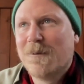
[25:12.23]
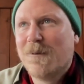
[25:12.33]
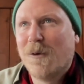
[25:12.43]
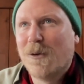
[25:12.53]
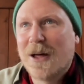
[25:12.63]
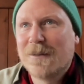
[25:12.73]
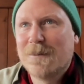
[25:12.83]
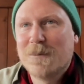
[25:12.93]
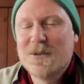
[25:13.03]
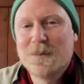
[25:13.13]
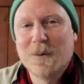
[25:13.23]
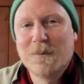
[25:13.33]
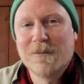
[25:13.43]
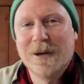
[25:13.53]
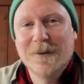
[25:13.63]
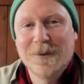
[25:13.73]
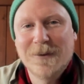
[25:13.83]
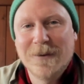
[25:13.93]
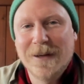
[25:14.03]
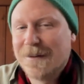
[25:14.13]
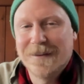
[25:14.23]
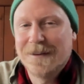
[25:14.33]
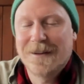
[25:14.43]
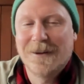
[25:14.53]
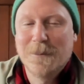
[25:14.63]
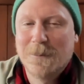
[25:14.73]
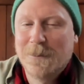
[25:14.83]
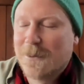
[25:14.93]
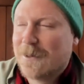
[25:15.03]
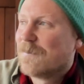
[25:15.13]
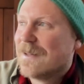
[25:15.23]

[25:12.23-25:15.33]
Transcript: four thousand spoke bricks or something. I don't know, can't remember whatever.